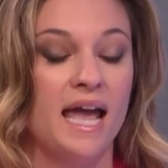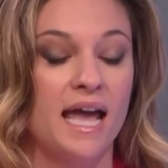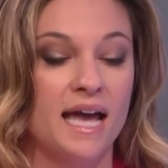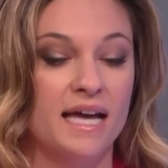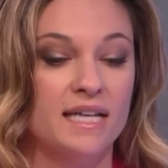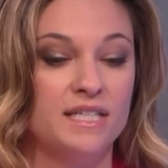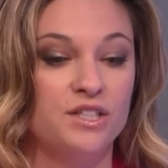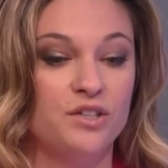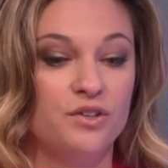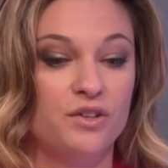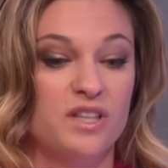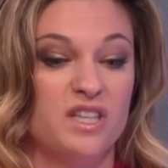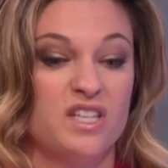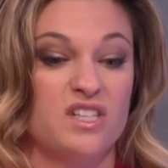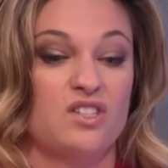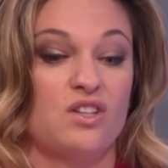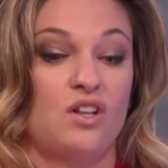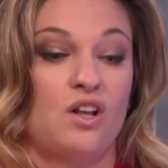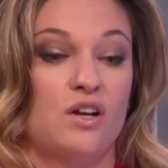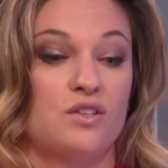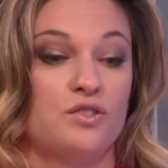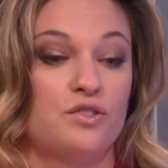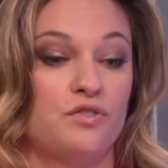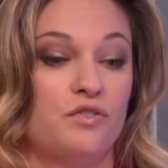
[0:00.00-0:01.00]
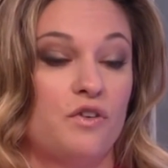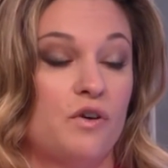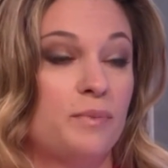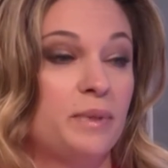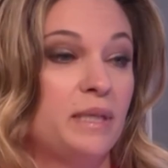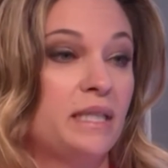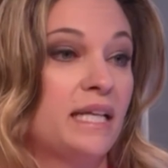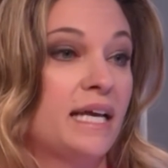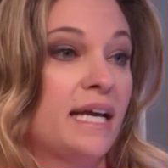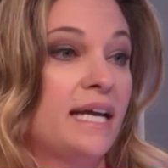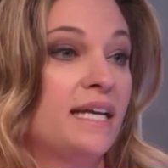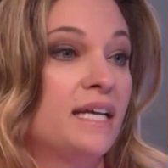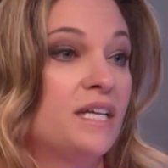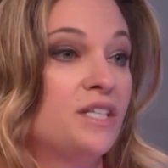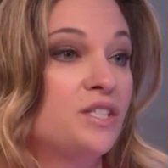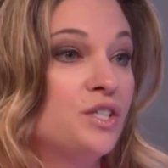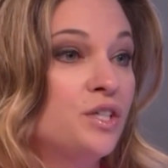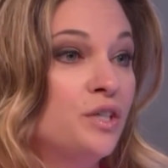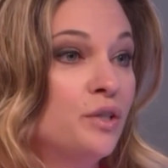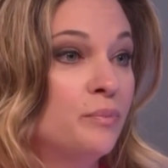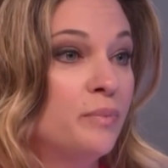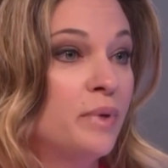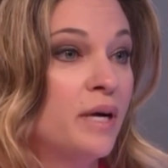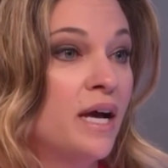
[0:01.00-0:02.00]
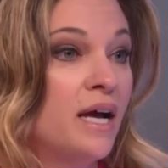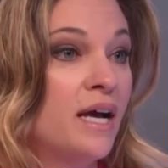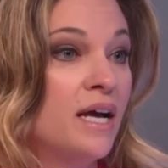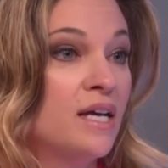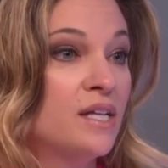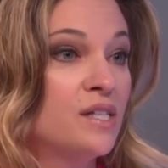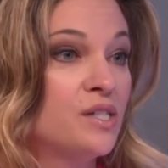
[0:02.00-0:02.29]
and you're in this claustrophobic clanging tube.